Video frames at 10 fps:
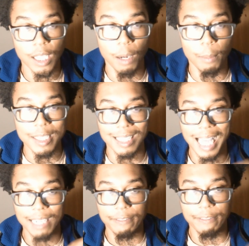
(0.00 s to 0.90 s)
It's a
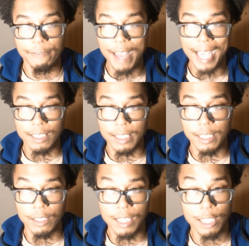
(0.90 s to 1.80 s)
lot of facts in
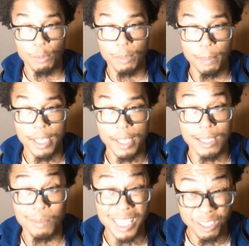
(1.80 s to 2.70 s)
here, not too many opinions.
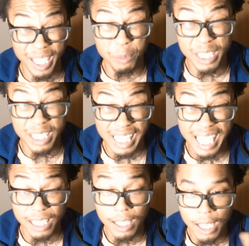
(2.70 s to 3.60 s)
Sometimes I don't like reading a
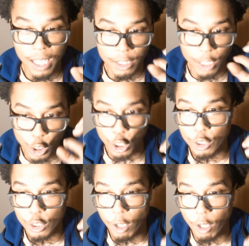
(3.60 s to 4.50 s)
lot of the girth
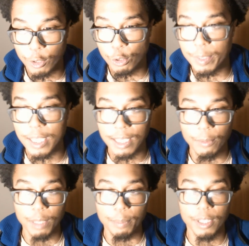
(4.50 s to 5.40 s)
of articles because they
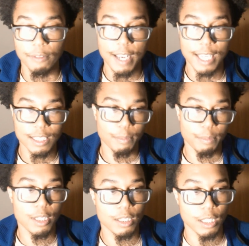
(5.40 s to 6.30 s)
really put their facts in it, but
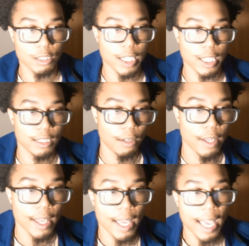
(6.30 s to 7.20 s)
this is good, so check this out.
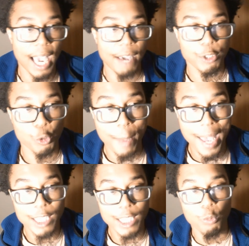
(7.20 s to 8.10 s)
After the
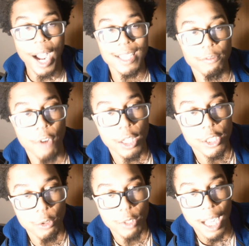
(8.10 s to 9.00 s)
dramatic rise and fall of
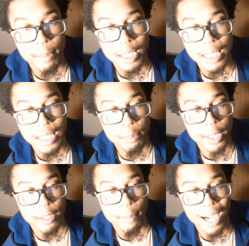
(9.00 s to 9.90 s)
Showtime being a key
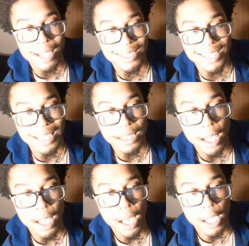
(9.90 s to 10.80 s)
player in the boxing scene,
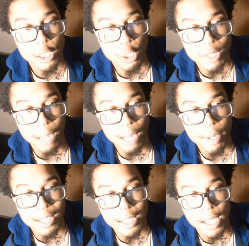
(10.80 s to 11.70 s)
Showtime
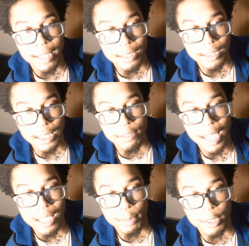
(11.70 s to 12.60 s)
president Steven
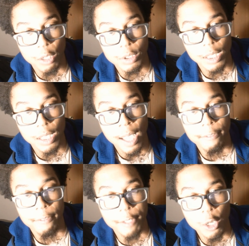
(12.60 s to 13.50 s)
Espinoza
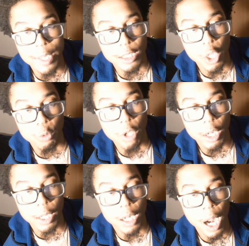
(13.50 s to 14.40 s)
feel he could no longer